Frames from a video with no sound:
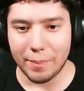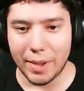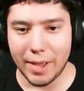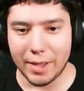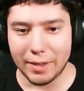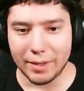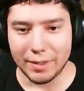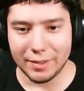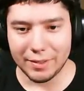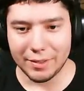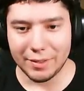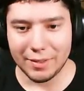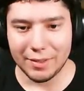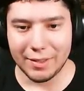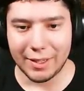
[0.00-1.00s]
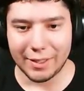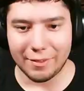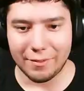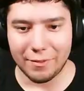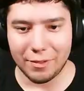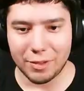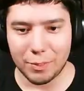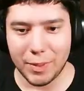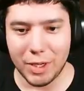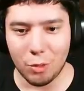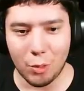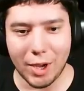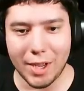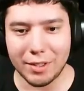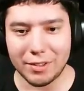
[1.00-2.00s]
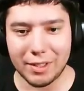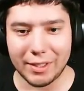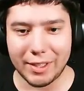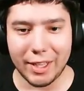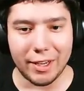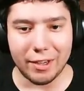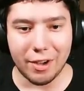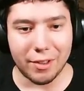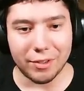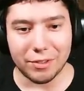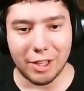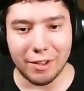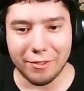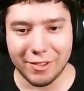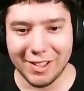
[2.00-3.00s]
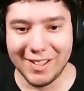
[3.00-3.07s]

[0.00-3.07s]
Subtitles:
bad, like speed wise, like getting all the stuff.